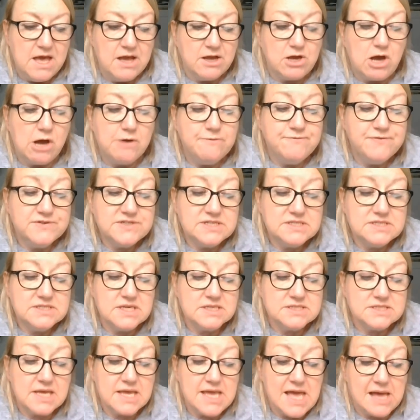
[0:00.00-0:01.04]
Confident
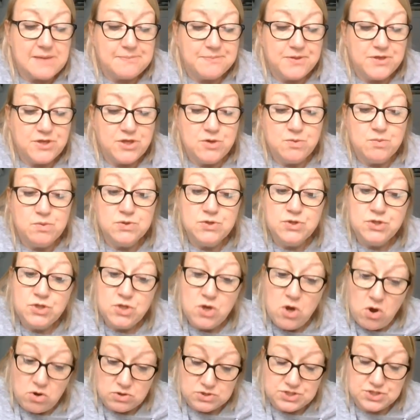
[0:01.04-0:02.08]
as I am that you will
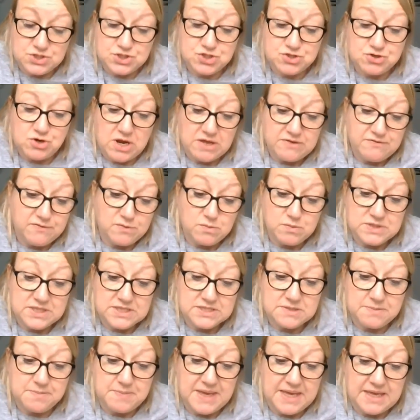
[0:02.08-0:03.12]
not trifle with
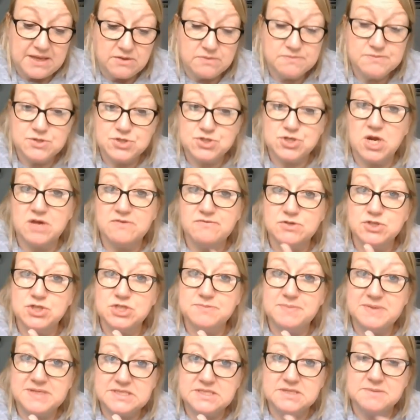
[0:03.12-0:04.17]
this appeal, trifle
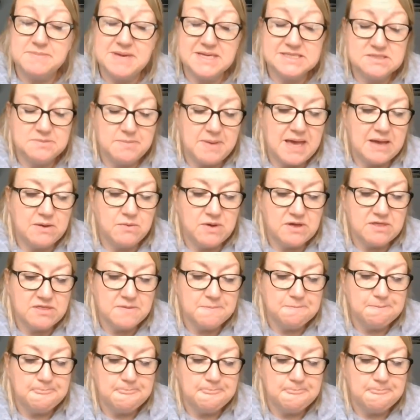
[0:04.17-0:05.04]
just means to mess about with.